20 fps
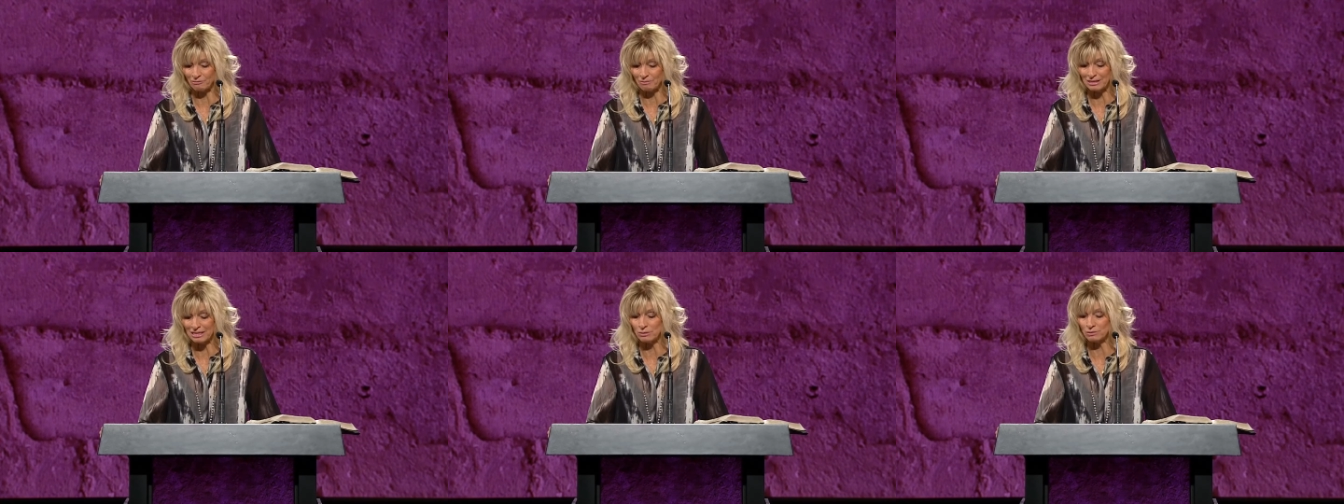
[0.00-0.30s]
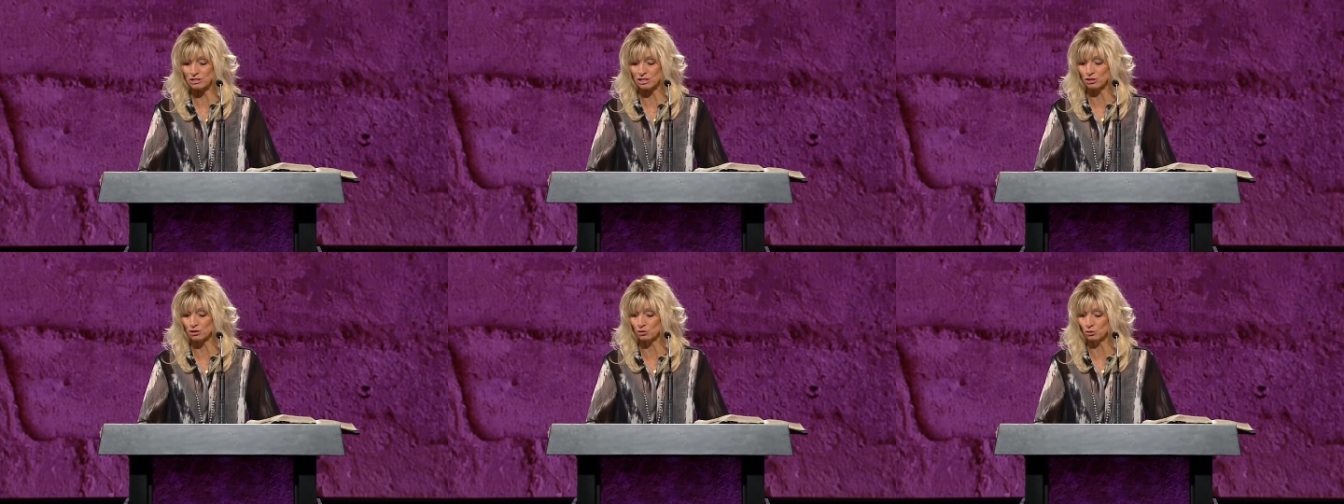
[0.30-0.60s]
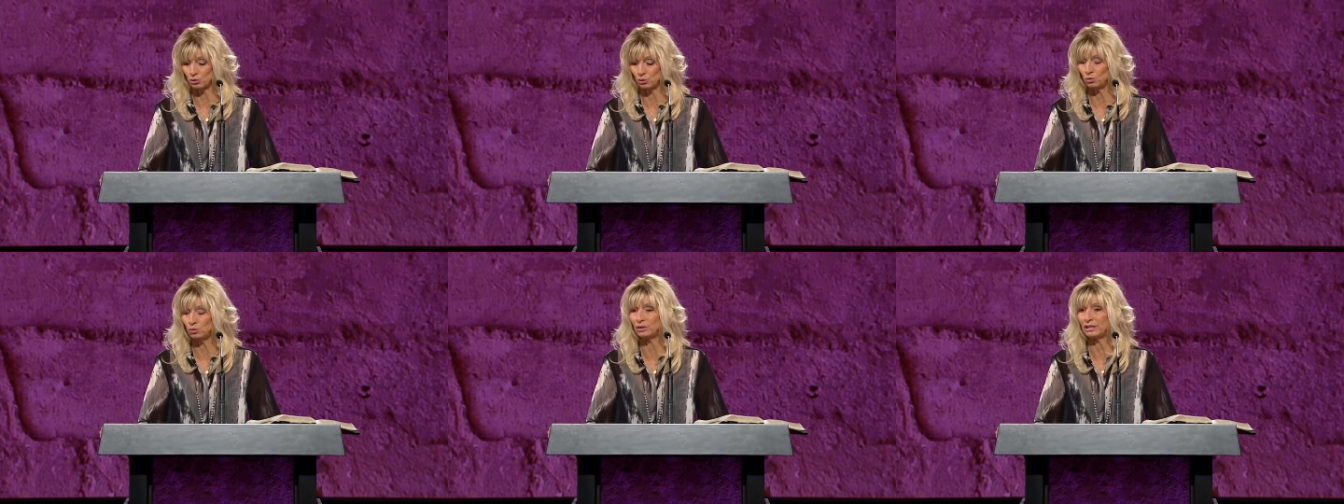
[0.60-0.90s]
but he was a
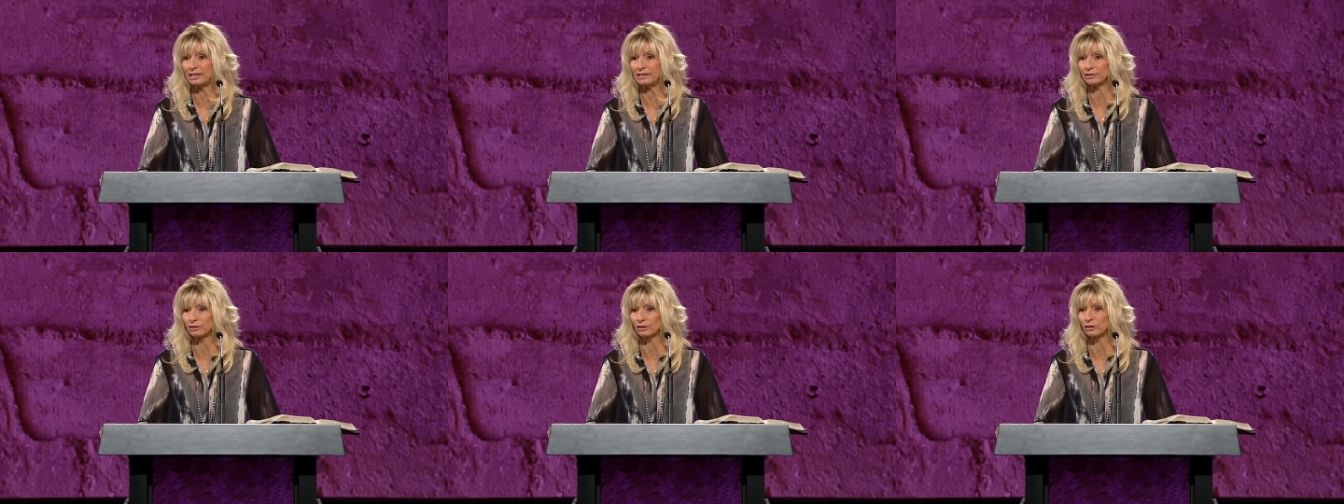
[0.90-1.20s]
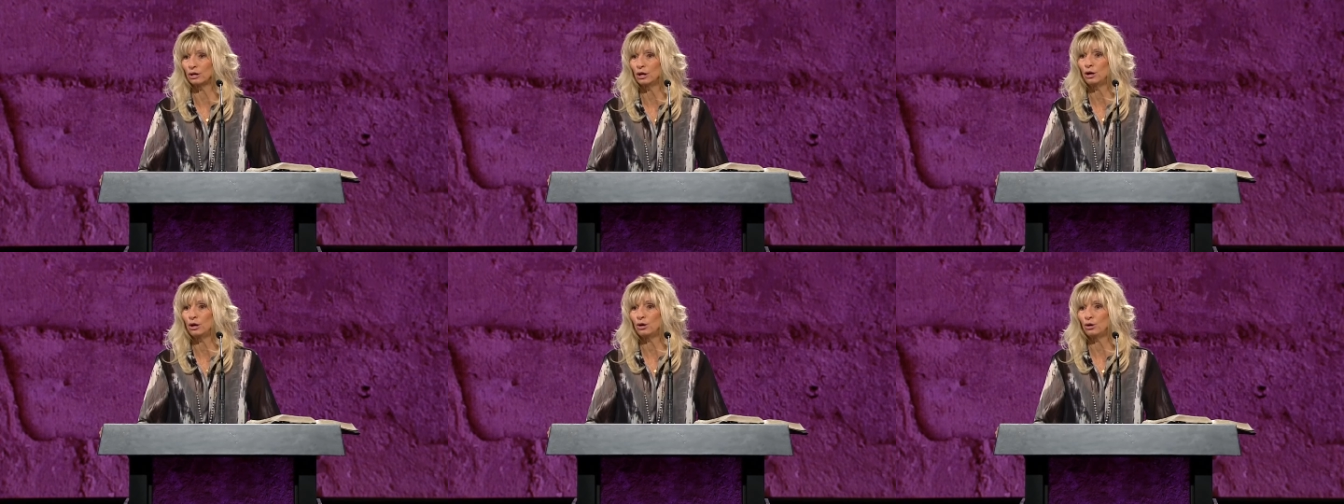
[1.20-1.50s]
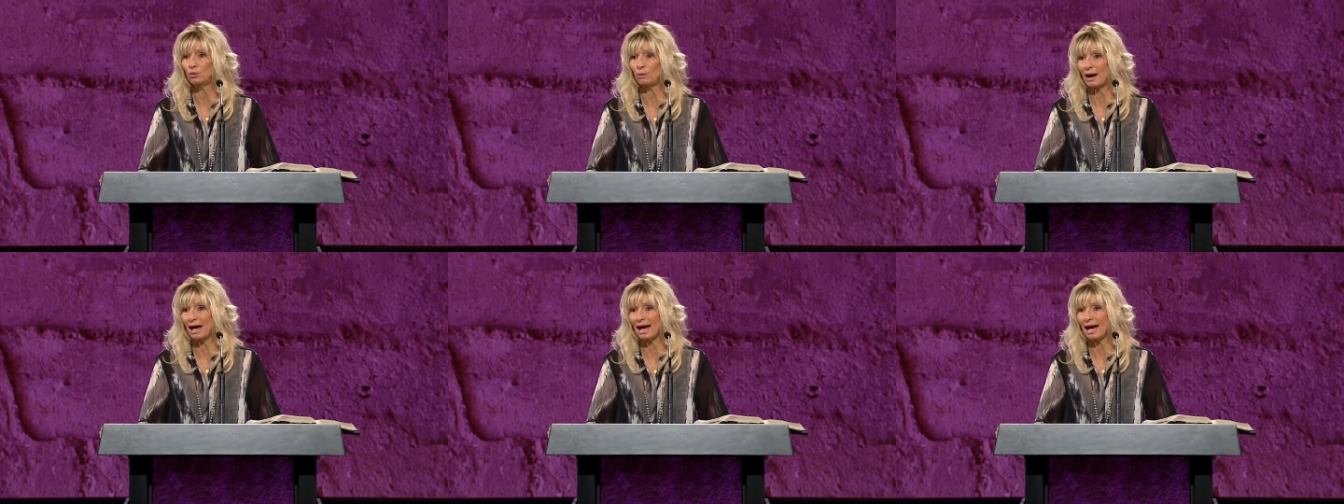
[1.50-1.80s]
true leader
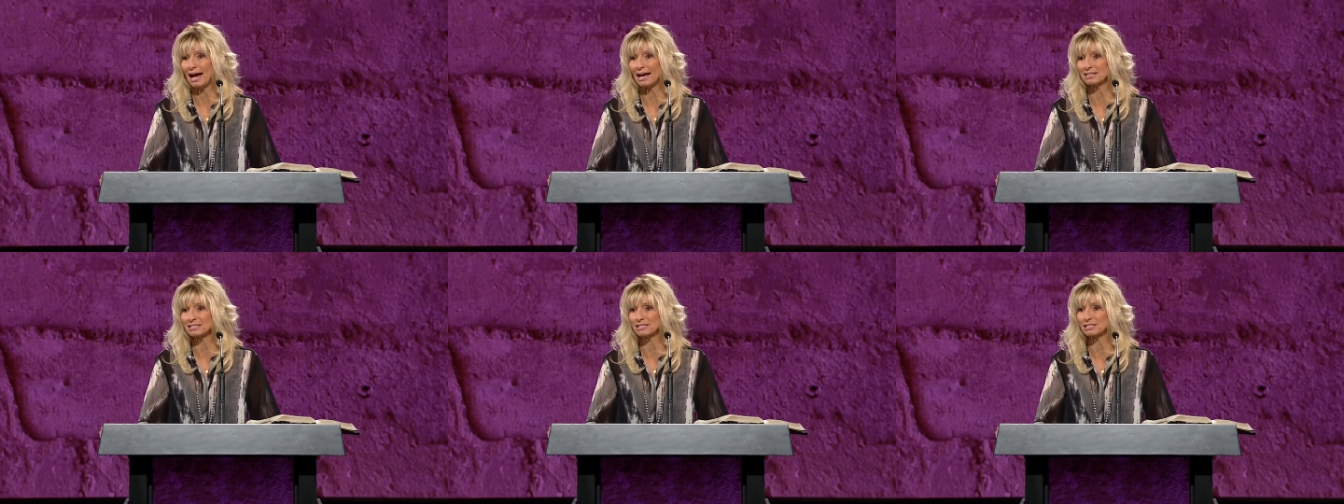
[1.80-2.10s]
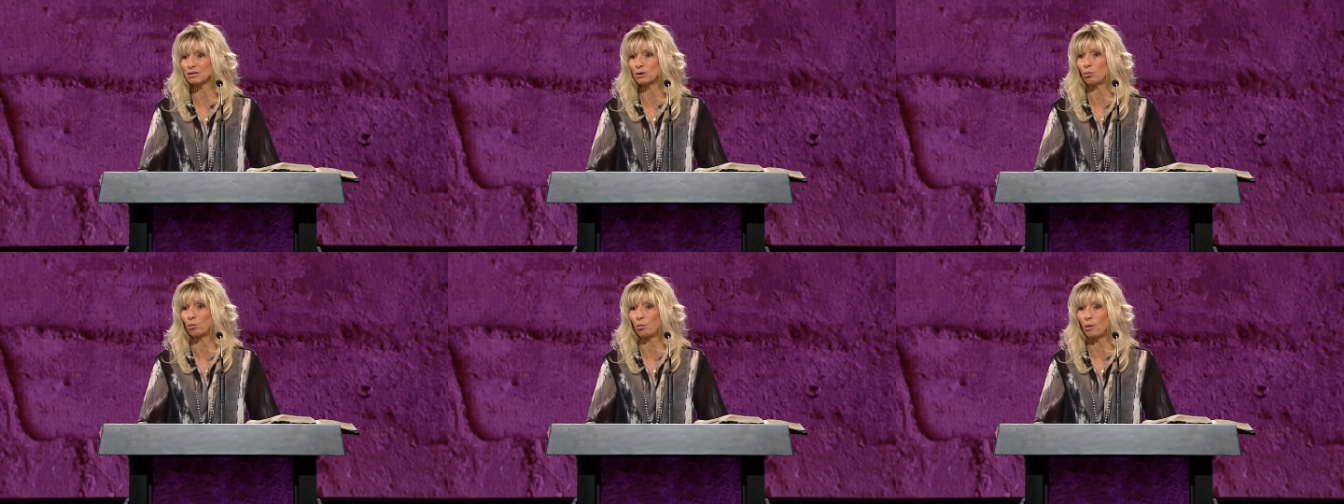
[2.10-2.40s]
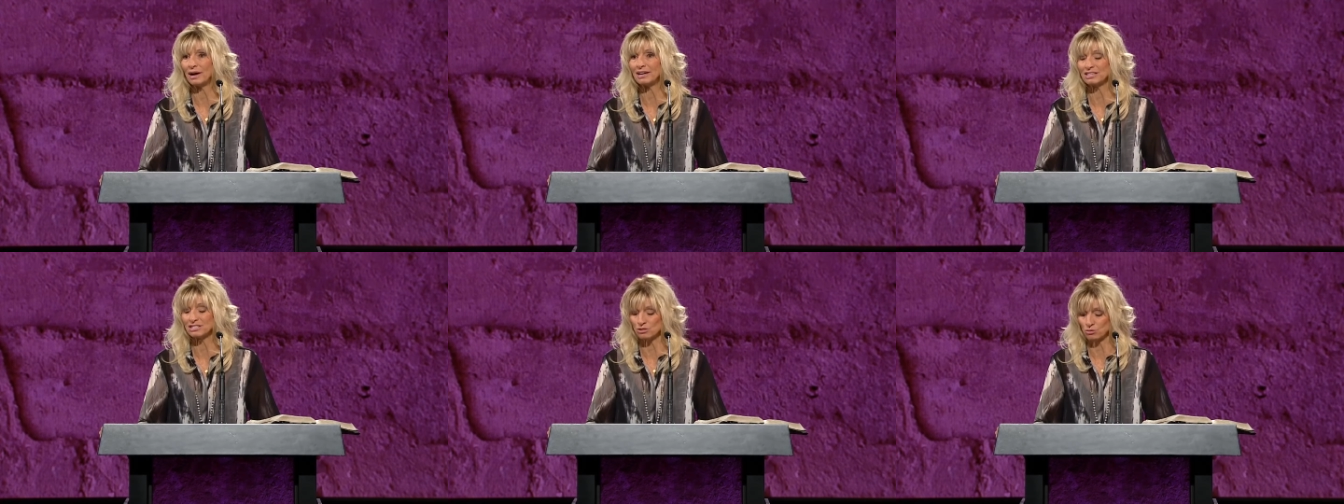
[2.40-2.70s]
who asked
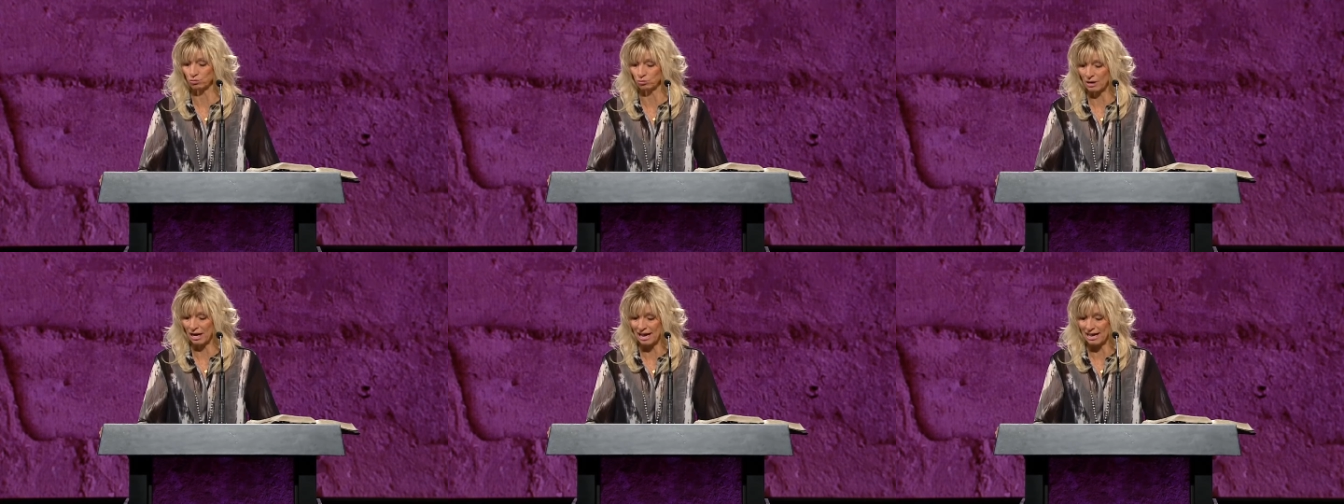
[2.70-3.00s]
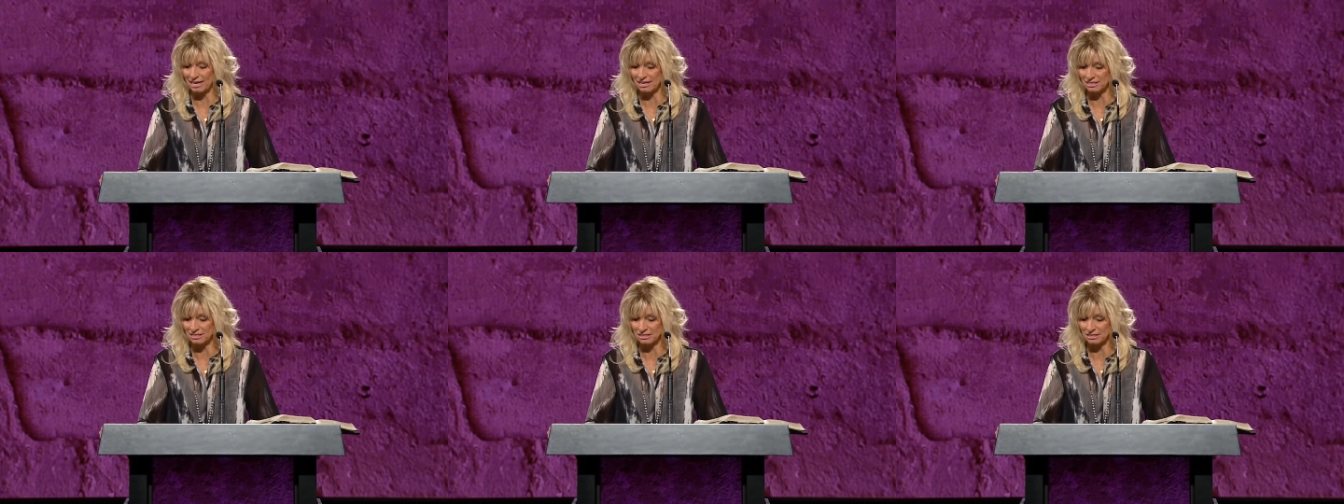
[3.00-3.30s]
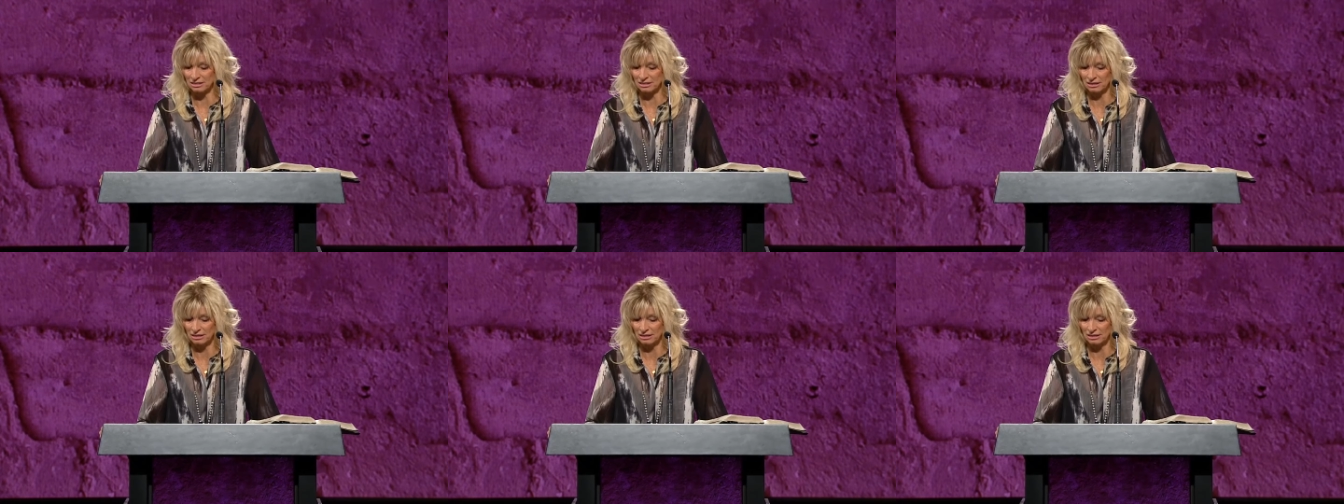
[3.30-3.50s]
what is right.